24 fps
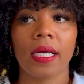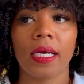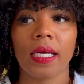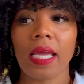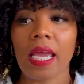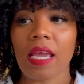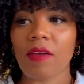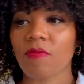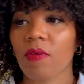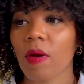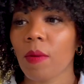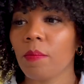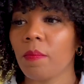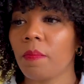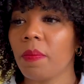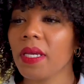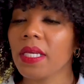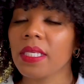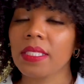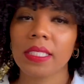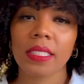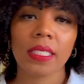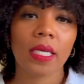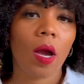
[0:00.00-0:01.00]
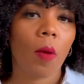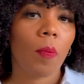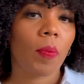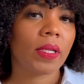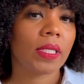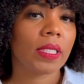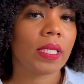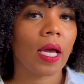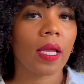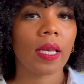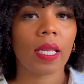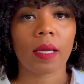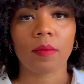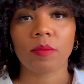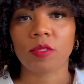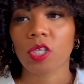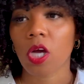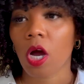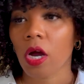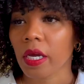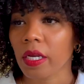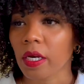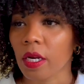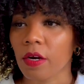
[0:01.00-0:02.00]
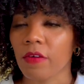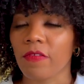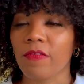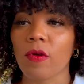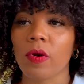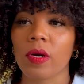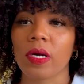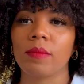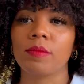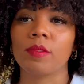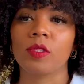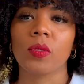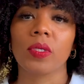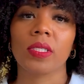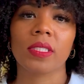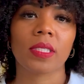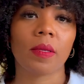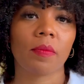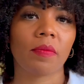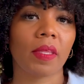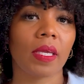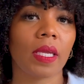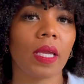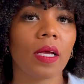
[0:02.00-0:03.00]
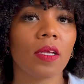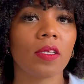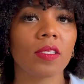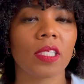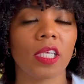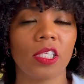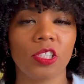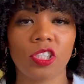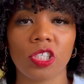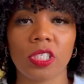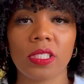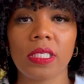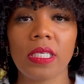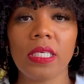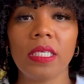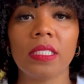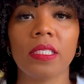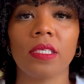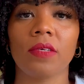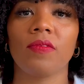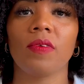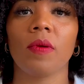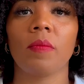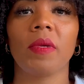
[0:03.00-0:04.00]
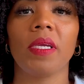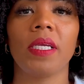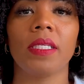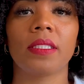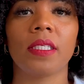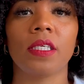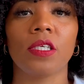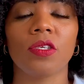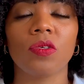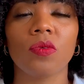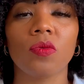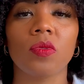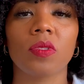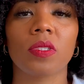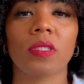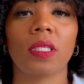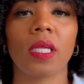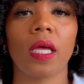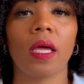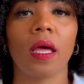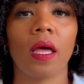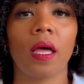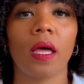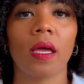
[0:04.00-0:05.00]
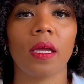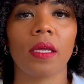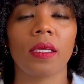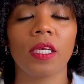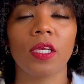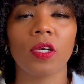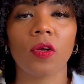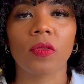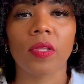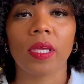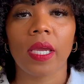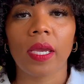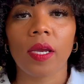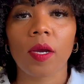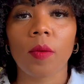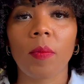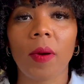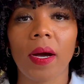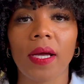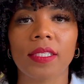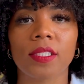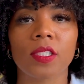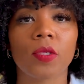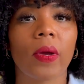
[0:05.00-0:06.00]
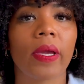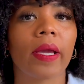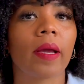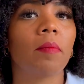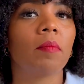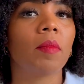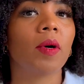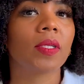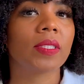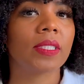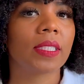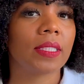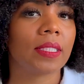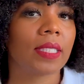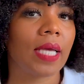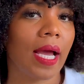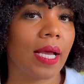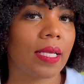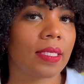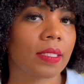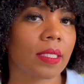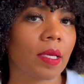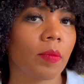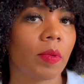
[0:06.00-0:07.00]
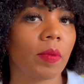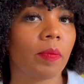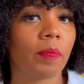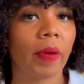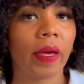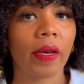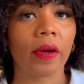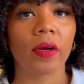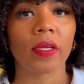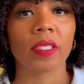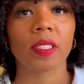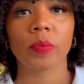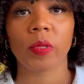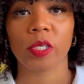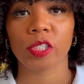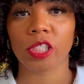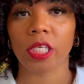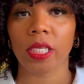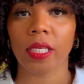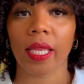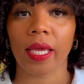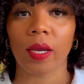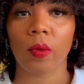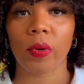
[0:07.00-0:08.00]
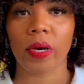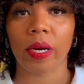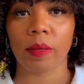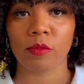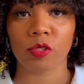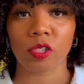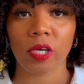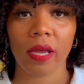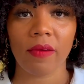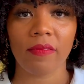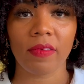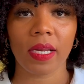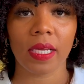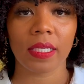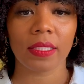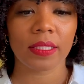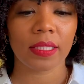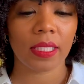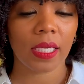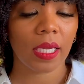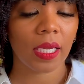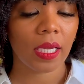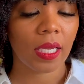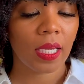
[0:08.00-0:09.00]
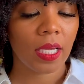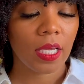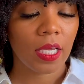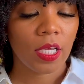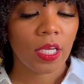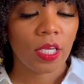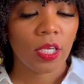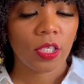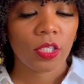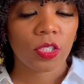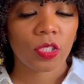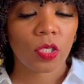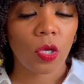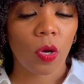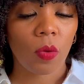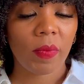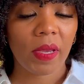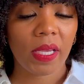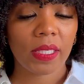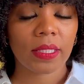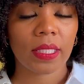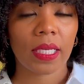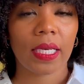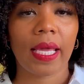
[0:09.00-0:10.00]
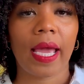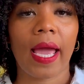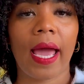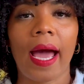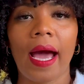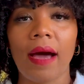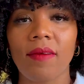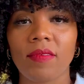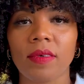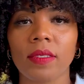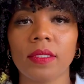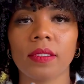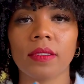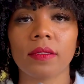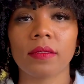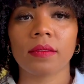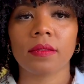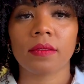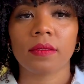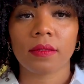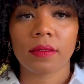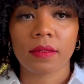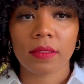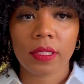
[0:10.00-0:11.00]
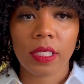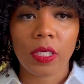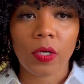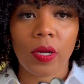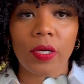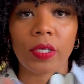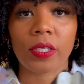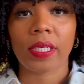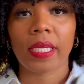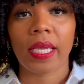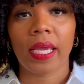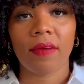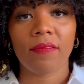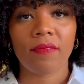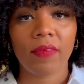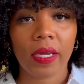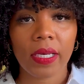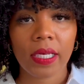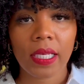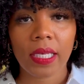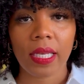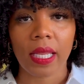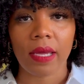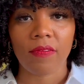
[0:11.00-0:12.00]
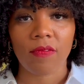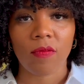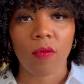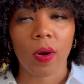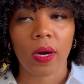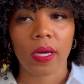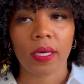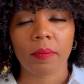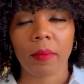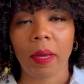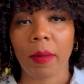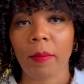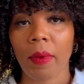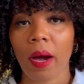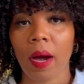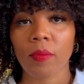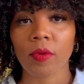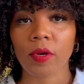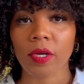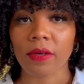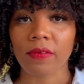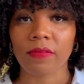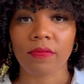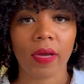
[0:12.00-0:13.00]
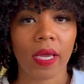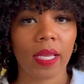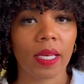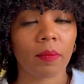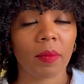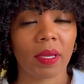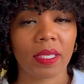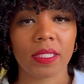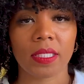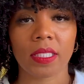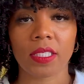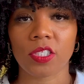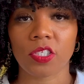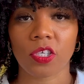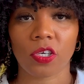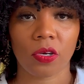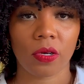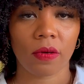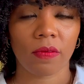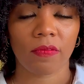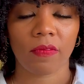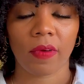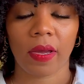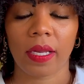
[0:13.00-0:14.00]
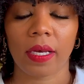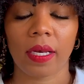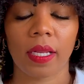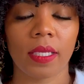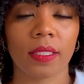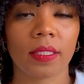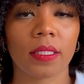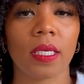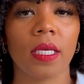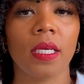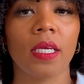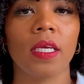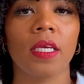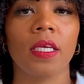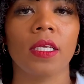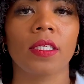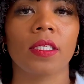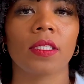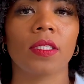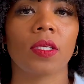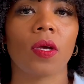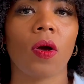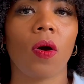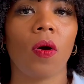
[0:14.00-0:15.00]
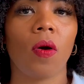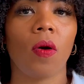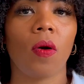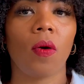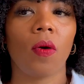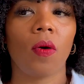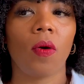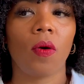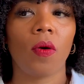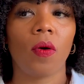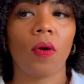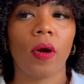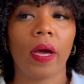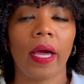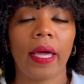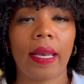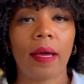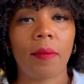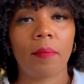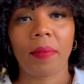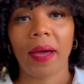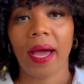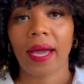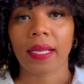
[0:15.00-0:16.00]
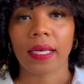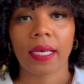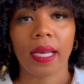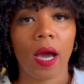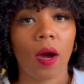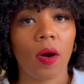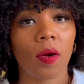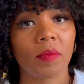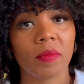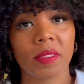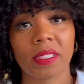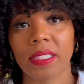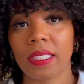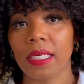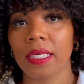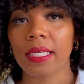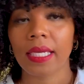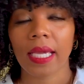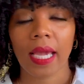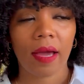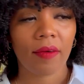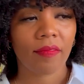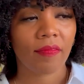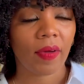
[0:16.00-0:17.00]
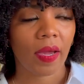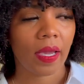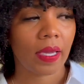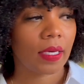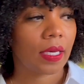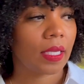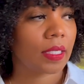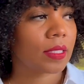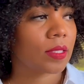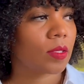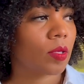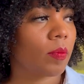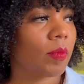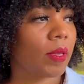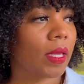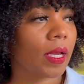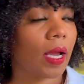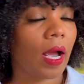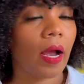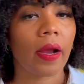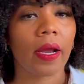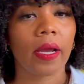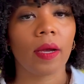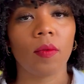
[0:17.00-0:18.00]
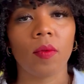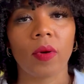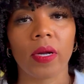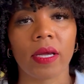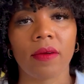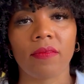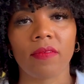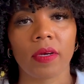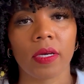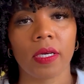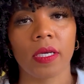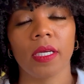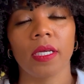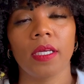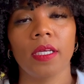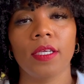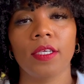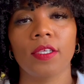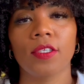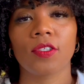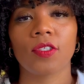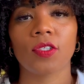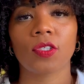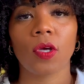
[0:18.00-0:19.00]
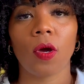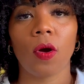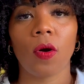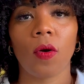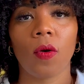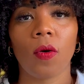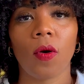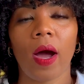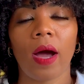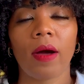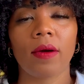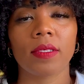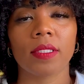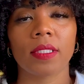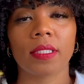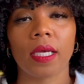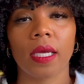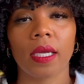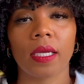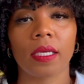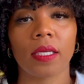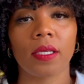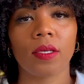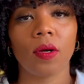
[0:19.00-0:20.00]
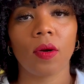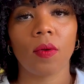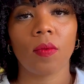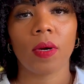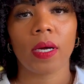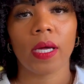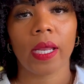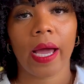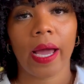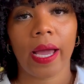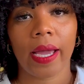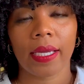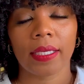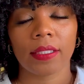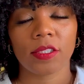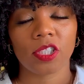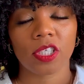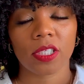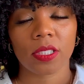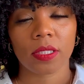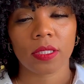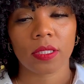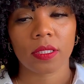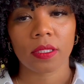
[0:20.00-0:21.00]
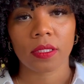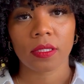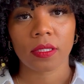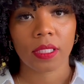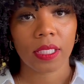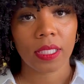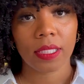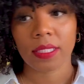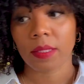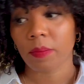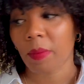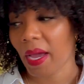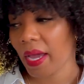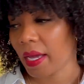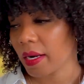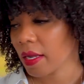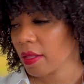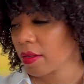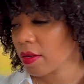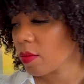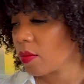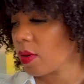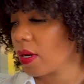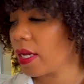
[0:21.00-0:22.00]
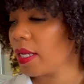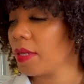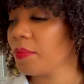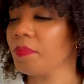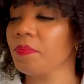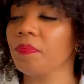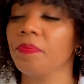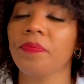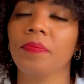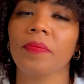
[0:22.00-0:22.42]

if I'm busy up and down, like I'm talking on the phone, I'm doing something else, it's just easier for me to use the, you know, the AirPods so I can multitask a bit better, especially like when I'm driving and thing. So basically I have a, you know, I can't find the left one. My mom couldn't find it. My sister couldn't find it. So, and I'm back now. I still can't find it. So I'm like, all right, whatever. So I was like, you know what? I just need to buy another one,